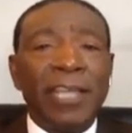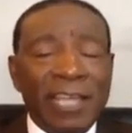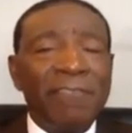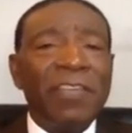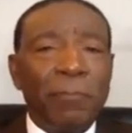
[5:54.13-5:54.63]

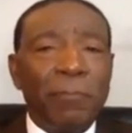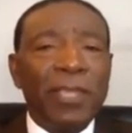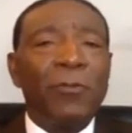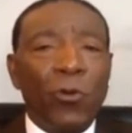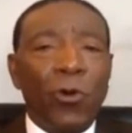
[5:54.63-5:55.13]
The
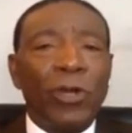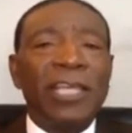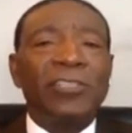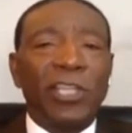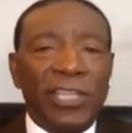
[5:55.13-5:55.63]
MVP
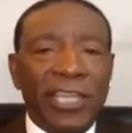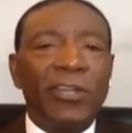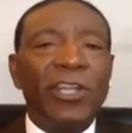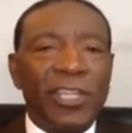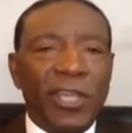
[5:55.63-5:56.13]
award is a
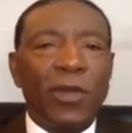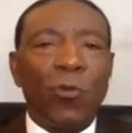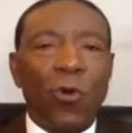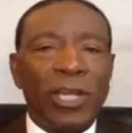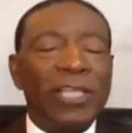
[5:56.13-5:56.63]

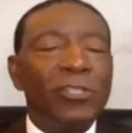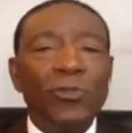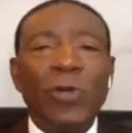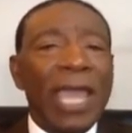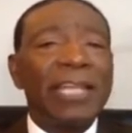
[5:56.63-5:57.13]
year-to-year award. It's
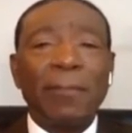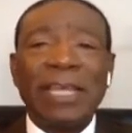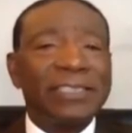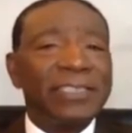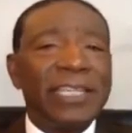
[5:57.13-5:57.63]
who had the
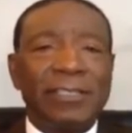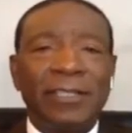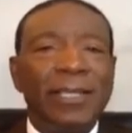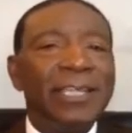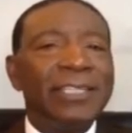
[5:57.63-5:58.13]
best
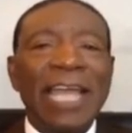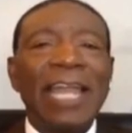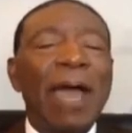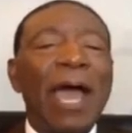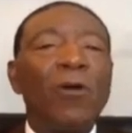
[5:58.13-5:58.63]
season. It's
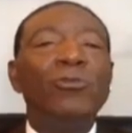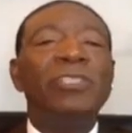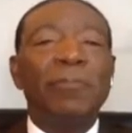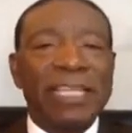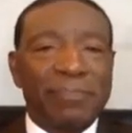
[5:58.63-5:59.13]
not about
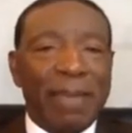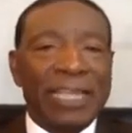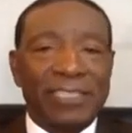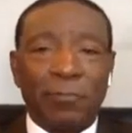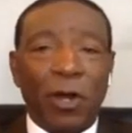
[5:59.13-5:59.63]
who's the best
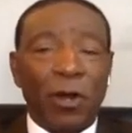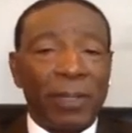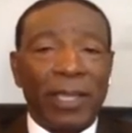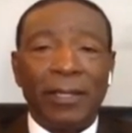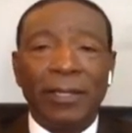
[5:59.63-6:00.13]

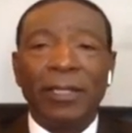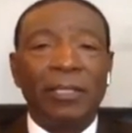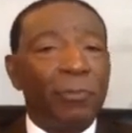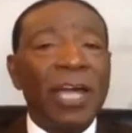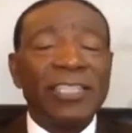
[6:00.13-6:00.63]
basketball player.
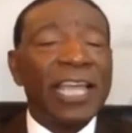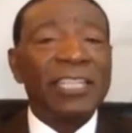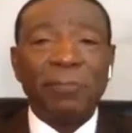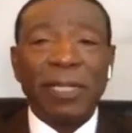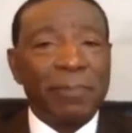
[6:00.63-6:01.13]
LeBron
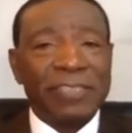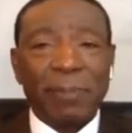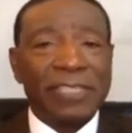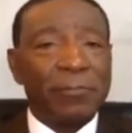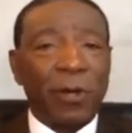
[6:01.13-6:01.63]
James has been the
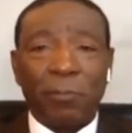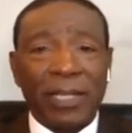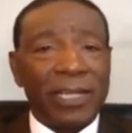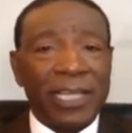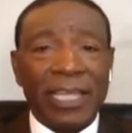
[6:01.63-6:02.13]
best basketball
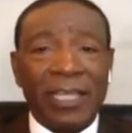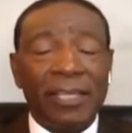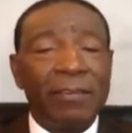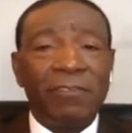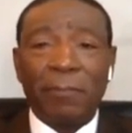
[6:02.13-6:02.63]
player in the league